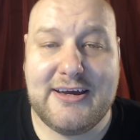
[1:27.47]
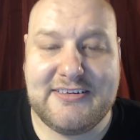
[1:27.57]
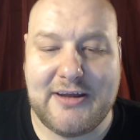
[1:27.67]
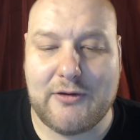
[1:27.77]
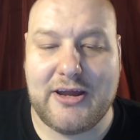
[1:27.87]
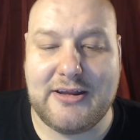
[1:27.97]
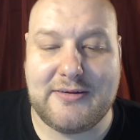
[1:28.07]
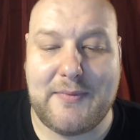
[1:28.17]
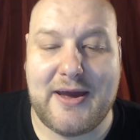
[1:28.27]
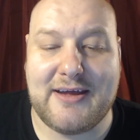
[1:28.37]
Tyrion
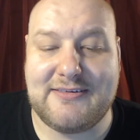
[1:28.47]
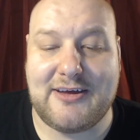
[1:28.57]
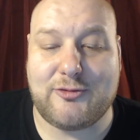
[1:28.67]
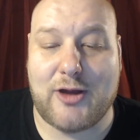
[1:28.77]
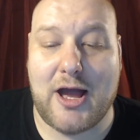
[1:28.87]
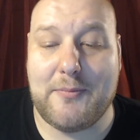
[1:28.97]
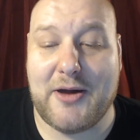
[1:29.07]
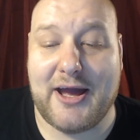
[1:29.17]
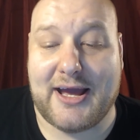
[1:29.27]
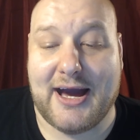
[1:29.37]
demands a trial
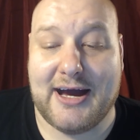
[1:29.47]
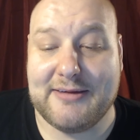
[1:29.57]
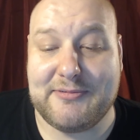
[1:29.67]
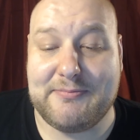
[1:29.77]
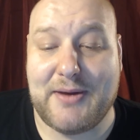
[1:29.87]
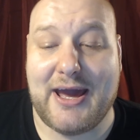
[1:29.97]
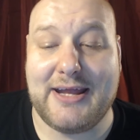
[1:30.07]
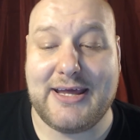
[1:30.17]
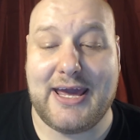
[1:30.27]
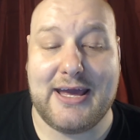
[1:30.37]
by
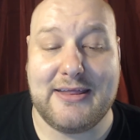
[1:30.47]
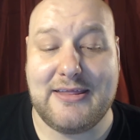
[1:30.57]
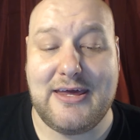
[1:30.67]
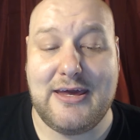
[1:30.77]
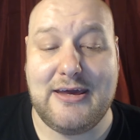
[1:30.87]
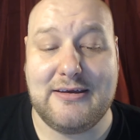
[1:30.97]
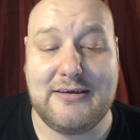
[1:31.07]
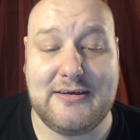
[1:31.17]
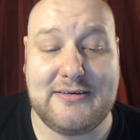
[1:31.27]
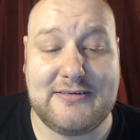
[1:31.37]
combat, and
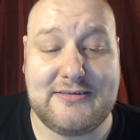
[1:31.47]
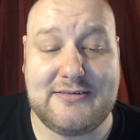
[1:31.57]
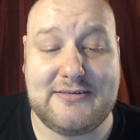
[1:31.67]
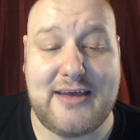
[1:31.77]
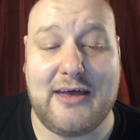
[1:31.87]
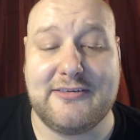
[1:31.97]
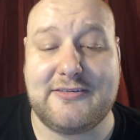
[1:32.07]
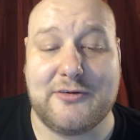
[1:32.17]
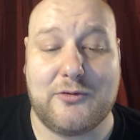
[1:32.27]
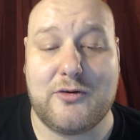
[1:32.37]
the
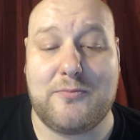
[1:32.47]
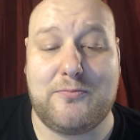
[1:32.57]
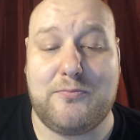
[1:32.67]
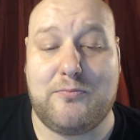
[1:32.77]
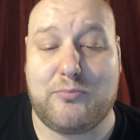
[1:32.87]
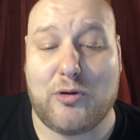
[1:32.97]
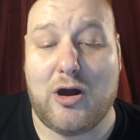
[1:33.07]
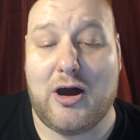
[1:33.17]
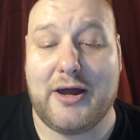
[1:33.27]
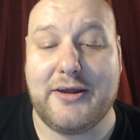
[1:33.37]
sellsword
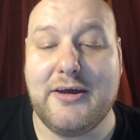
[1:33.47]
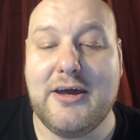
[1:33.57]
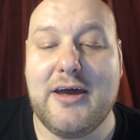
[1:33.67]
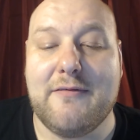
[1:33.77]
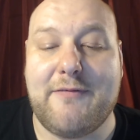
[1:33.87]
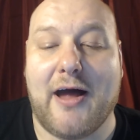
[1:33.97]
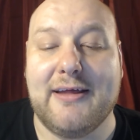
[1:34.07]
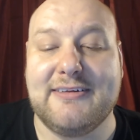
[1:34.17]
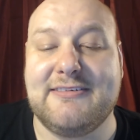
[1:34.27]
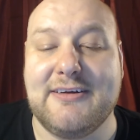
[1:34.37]
Bronn
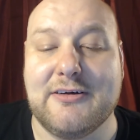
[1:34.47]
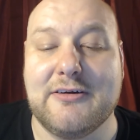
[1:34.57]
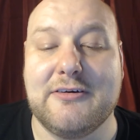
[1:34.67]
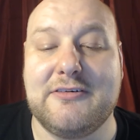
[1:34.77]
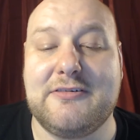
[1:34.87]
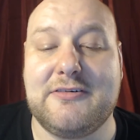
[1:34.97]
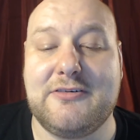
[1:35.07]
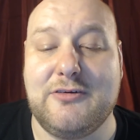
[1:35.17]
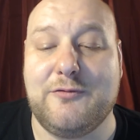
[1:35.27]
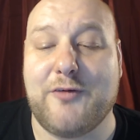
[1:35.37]
volunteers
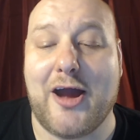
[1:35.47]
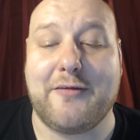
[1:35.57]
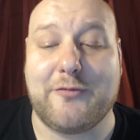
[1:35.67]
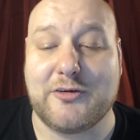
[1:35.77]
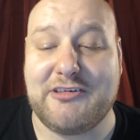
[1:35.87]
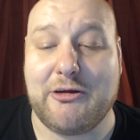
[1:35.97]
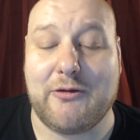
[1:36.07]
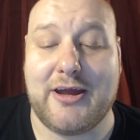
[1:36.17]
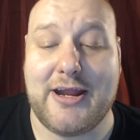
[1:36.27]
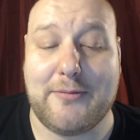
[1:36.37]
to fight for Tyrion.